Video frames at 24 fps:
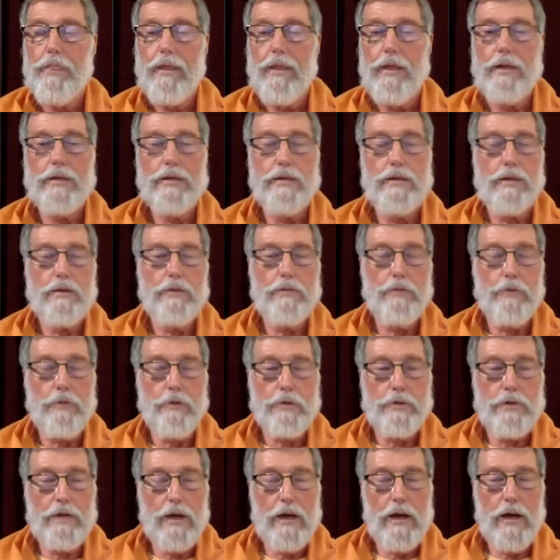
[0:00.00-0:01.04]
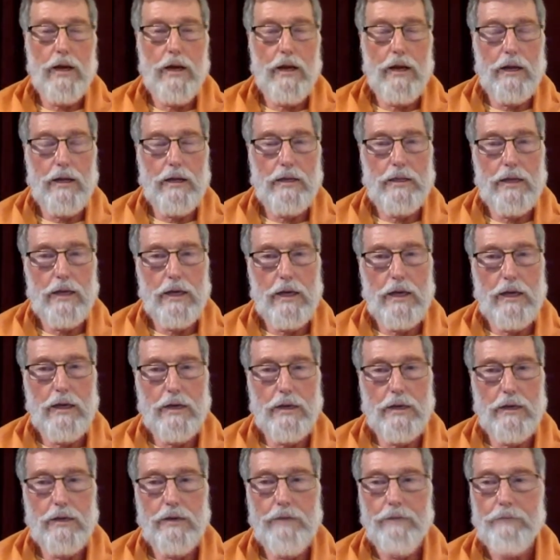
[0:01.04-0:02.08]
is unfortunately
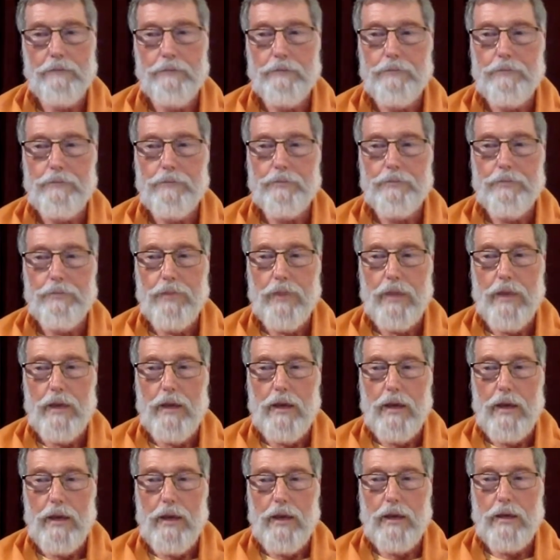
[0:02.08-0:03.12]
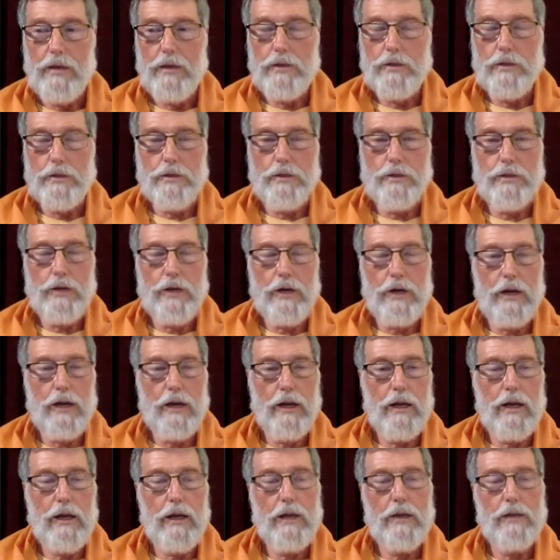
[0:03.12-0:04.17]
taken in a
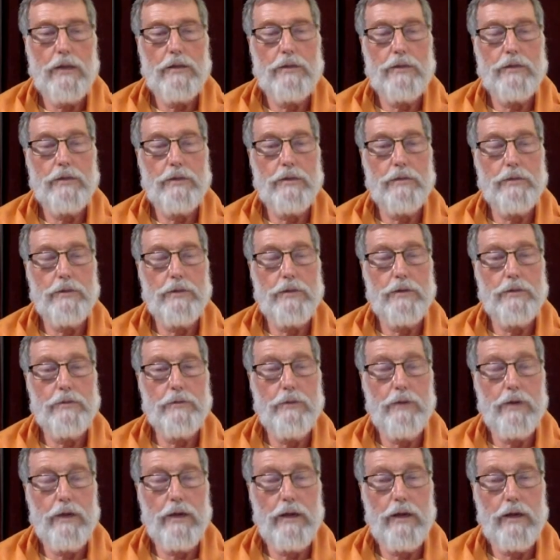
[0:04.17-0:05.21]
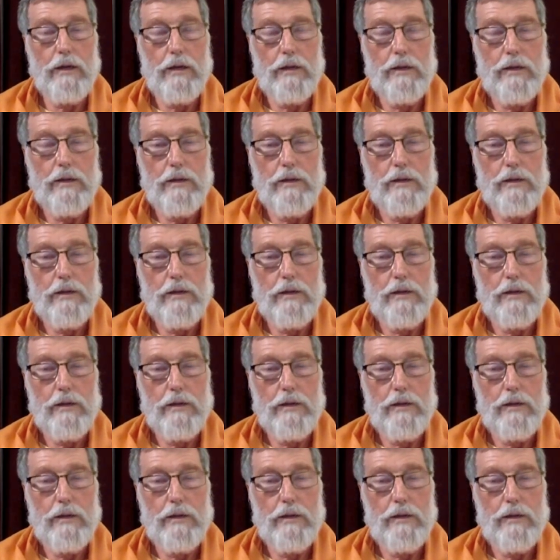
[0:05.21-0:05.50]
socially discriminative way.